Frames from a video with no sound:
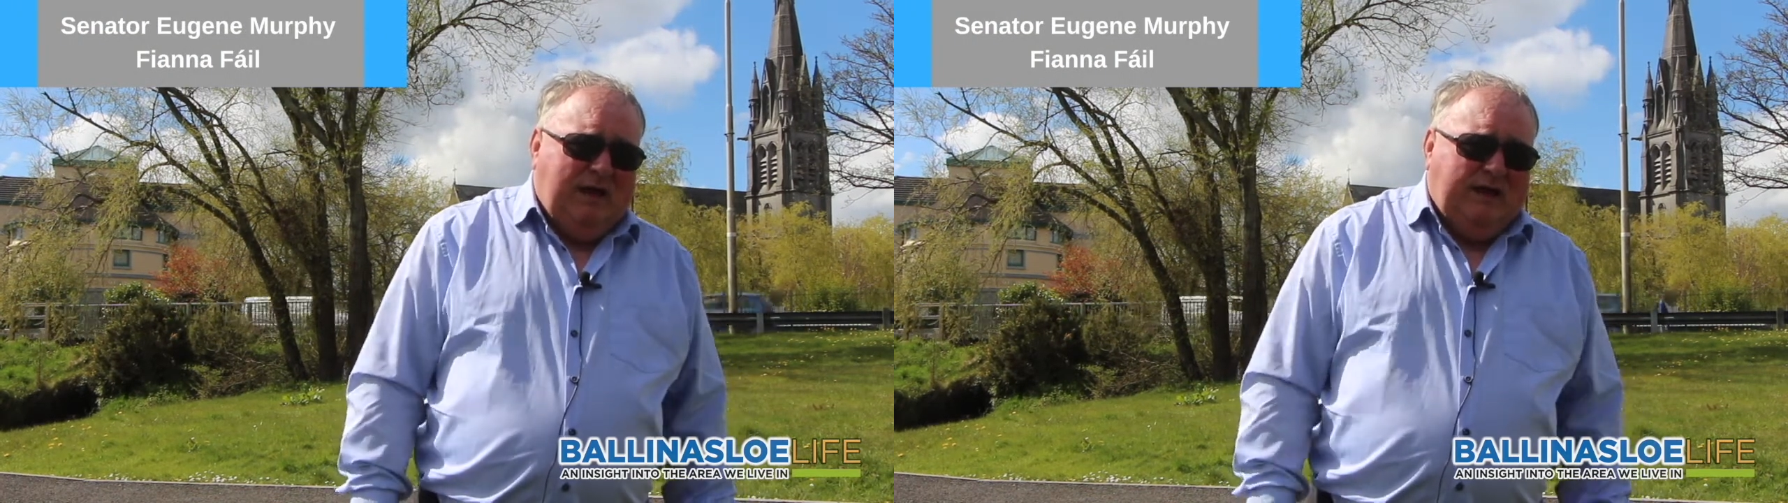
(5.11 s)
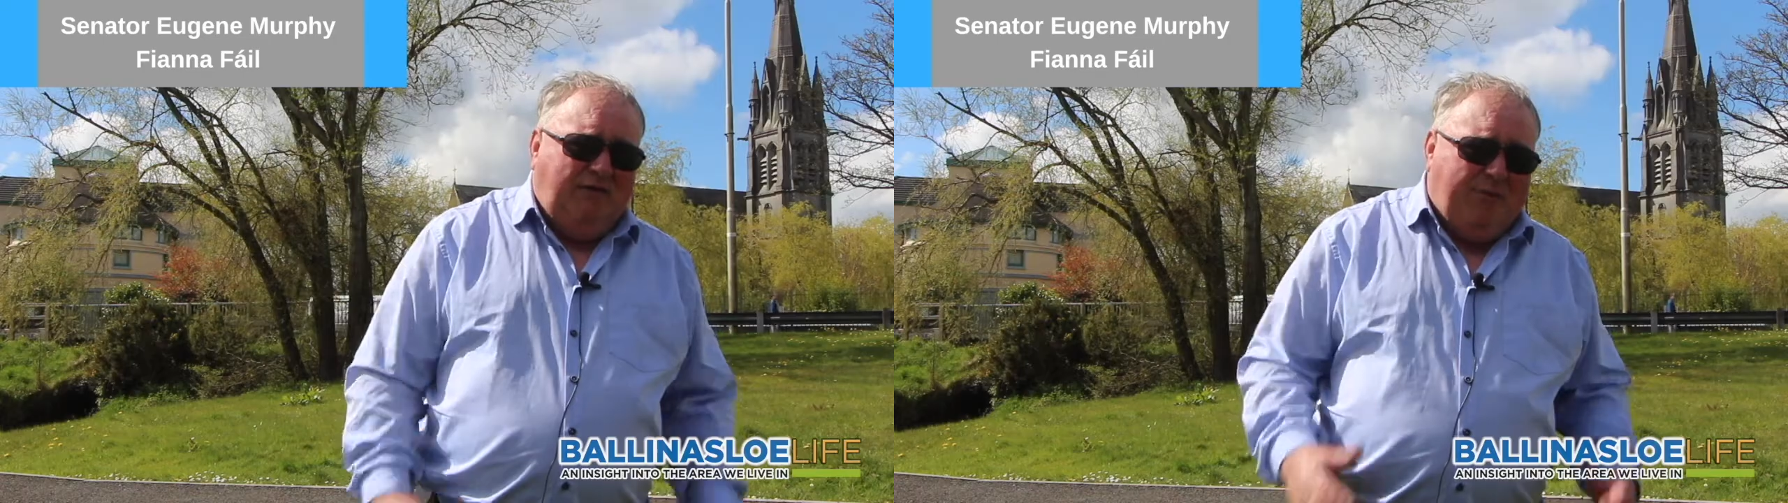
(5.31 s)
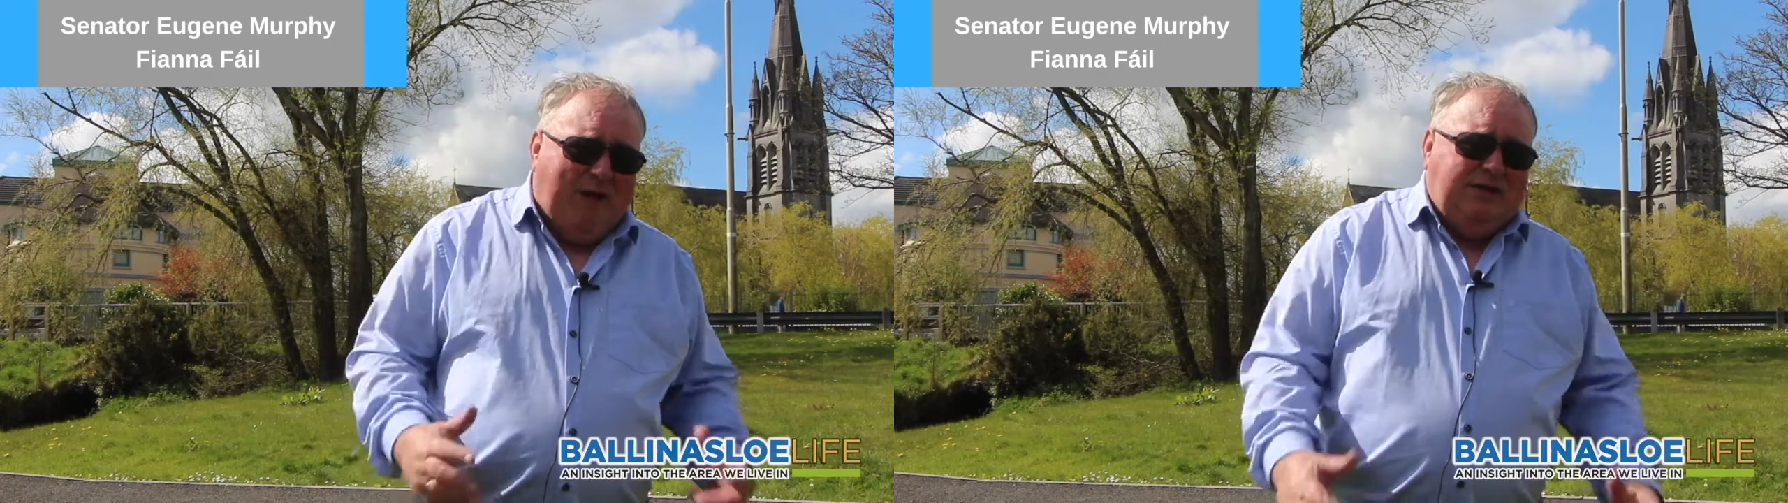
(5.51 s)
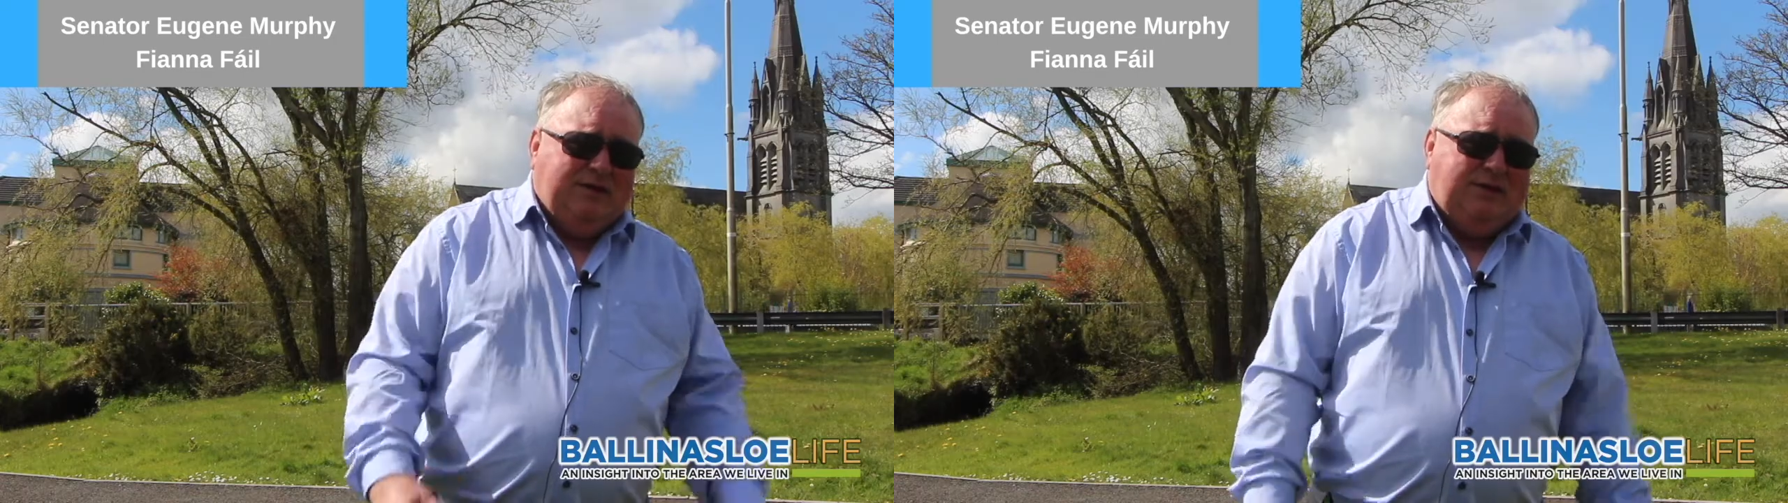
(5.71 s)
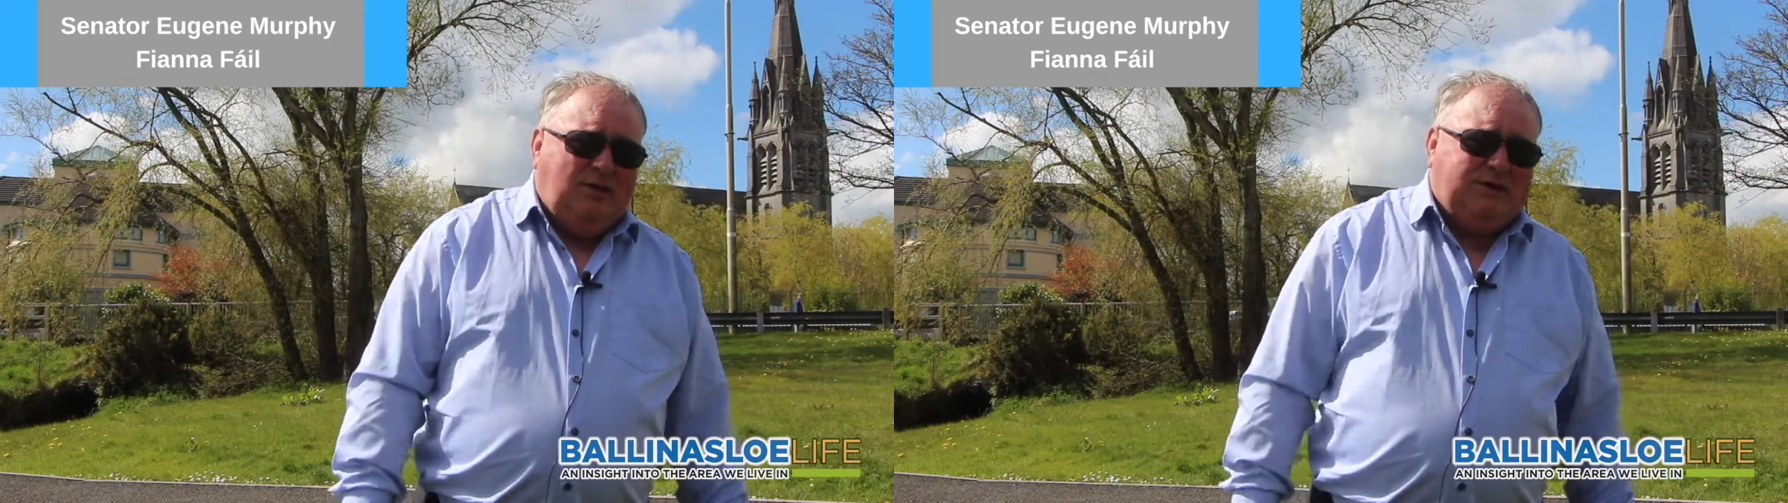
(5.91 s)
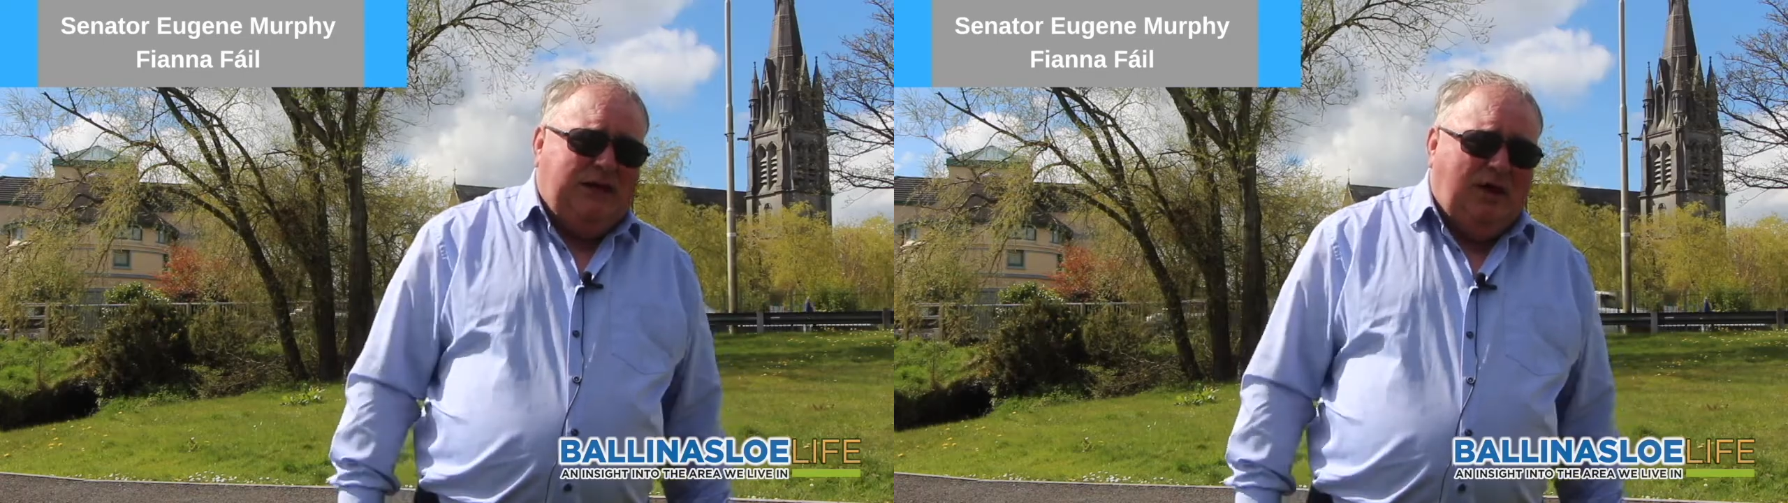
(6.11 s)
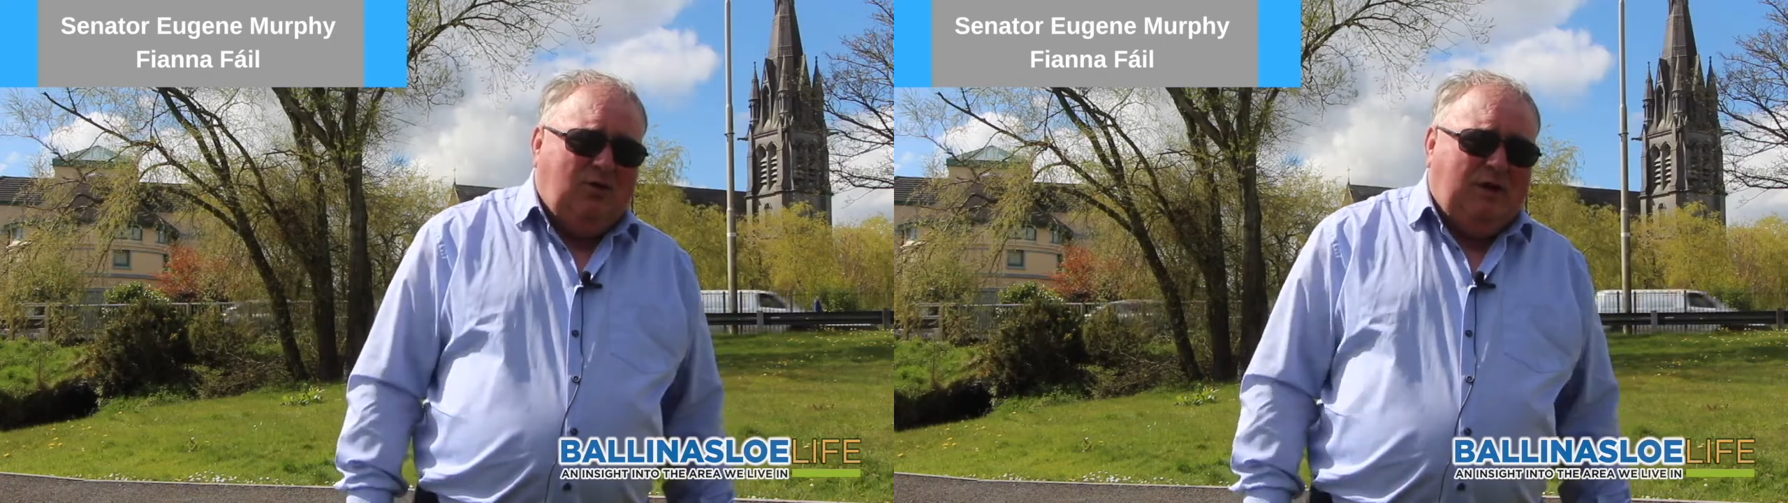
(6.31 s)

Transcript: And if Ballinasloe town